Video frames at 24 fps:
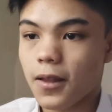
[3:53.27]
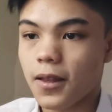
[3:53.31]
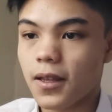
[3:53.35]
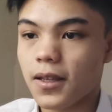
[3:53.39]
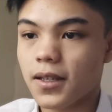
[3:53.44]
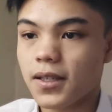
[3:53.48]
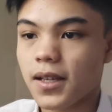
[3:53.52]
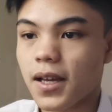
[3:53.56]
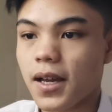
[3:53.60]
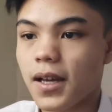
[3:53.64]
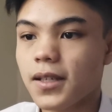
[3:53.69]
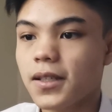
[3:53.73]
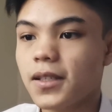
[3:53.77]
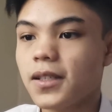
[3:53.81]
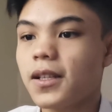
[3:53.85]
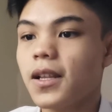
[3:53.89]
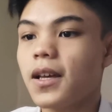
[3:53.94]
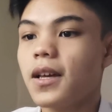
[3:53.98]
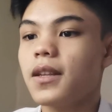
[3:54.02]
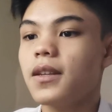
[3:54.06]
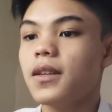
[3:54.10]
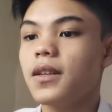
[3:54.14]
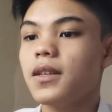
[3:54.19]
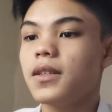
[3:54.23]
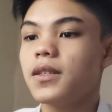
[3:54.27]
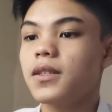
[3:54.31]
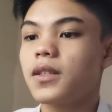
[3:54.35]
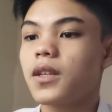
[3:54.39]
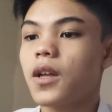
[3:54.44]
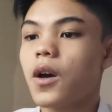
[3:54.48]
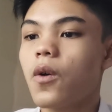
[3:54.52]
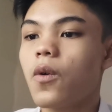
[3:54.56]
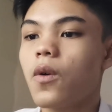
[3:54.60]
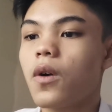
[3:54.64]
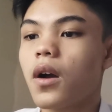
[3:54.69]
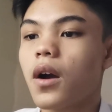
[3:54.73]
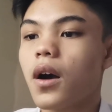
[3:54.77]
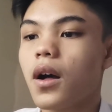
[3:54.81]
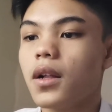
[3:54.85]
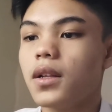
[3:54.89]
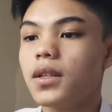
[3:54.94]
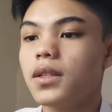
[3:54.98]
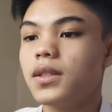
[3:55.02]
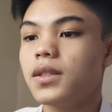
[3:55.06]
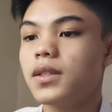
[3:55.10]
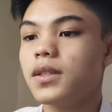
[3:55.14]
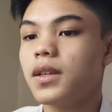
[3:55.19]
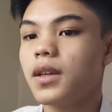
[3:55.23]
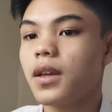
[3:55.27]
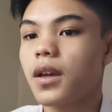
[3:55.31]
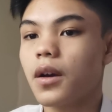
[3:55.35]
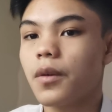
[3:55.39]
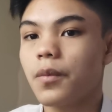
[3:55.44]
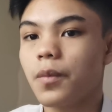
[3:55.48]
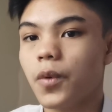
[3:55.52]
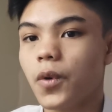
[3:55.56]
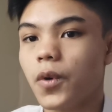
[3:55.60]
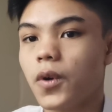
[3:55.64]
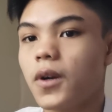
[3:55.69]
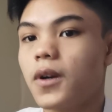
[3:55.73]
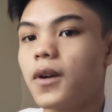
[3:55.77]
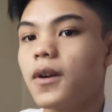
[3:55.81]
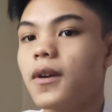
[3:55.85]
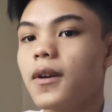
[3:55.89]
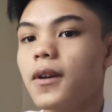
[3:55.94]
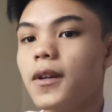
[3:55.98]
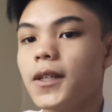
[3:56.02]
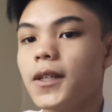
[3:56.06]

This island is now called Singapore.